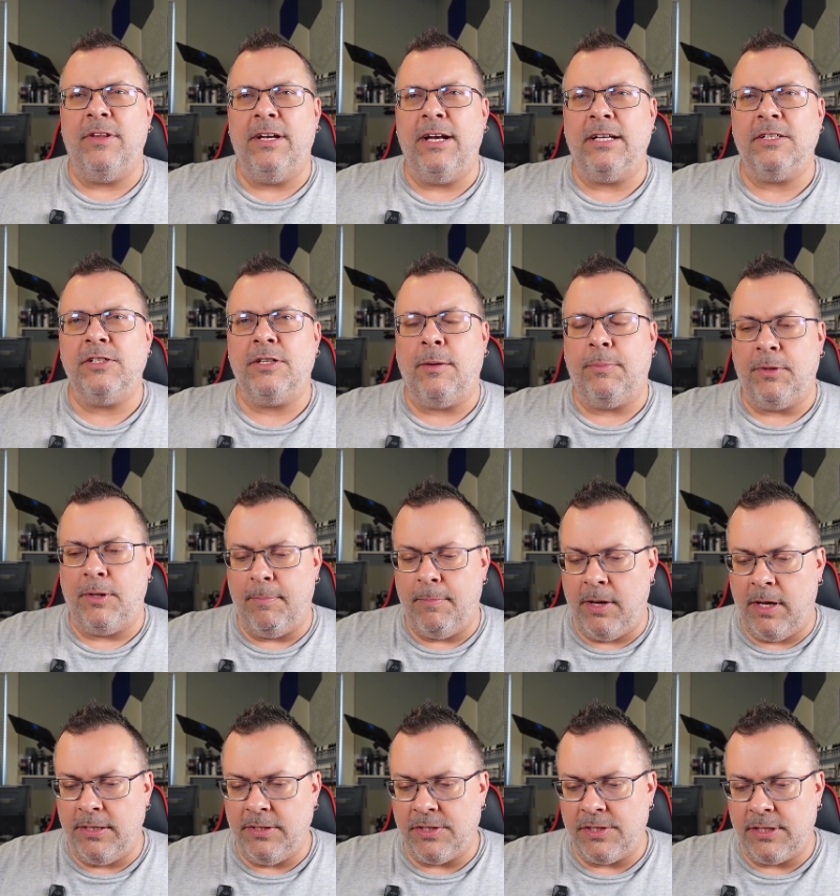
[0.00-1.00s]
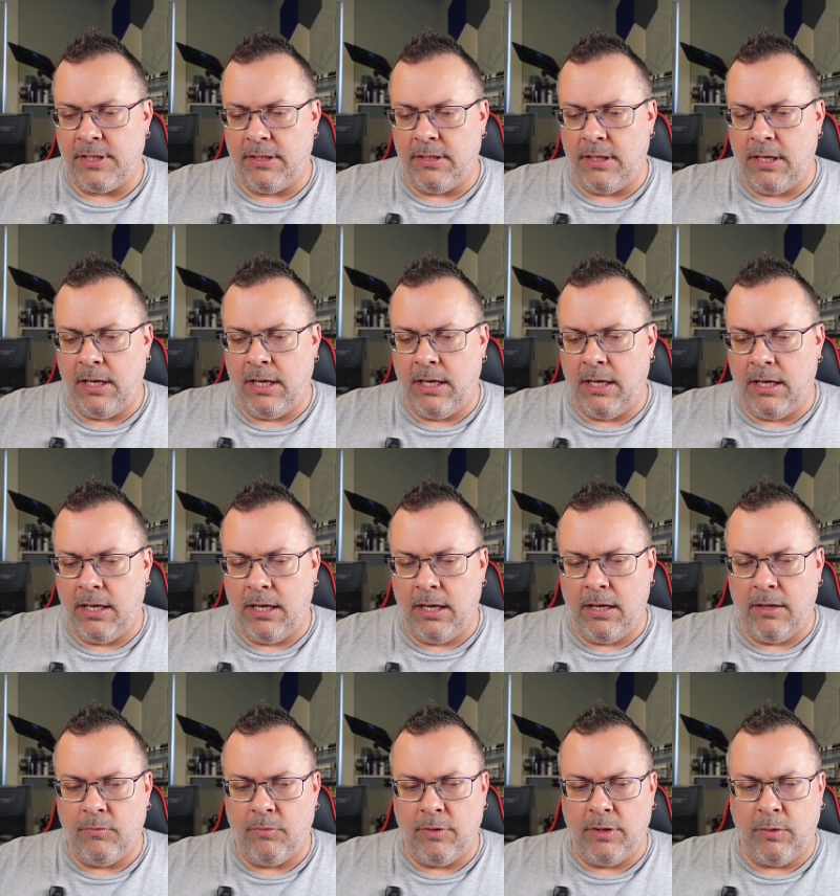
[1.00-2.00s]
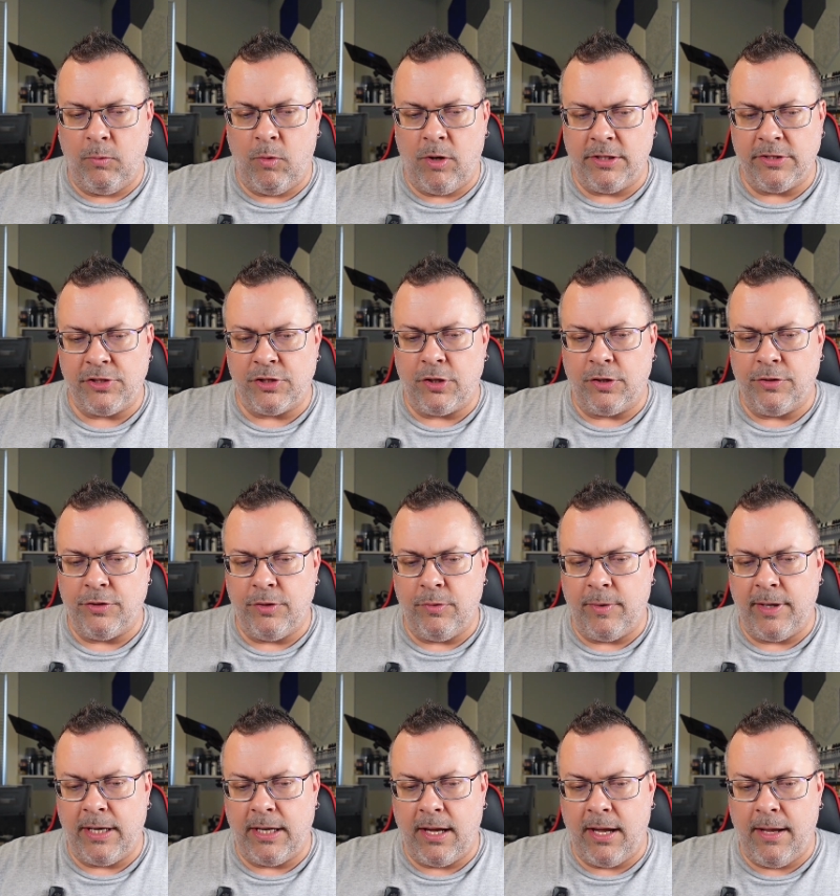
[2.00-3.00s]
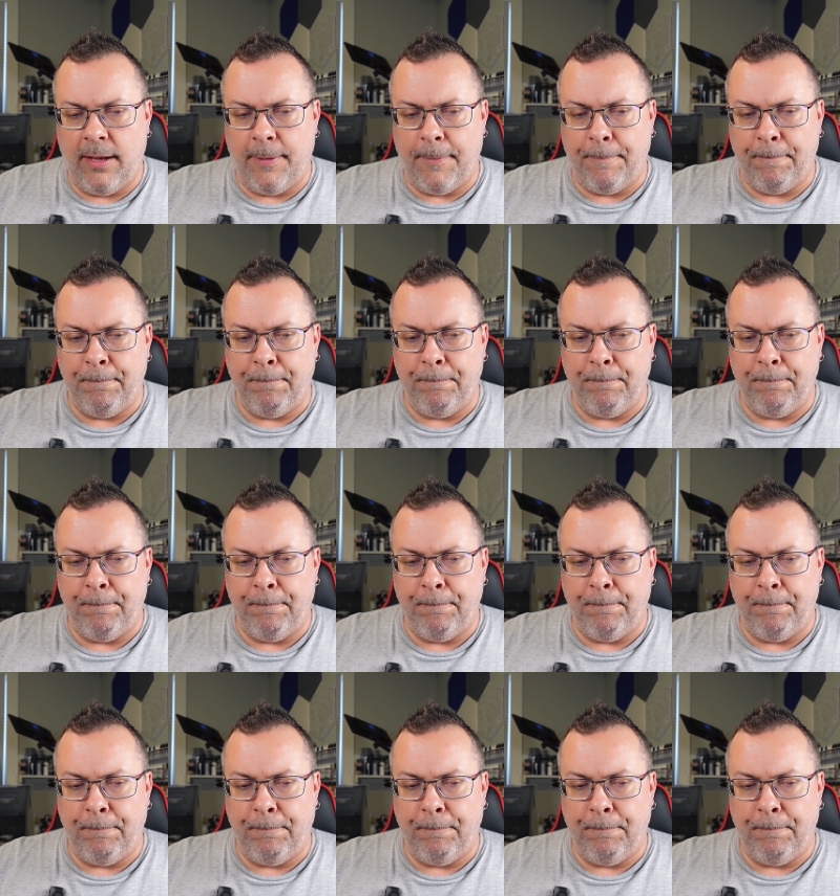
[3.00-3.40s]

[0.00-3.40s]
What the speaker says: the next couple of months and really want to start doing a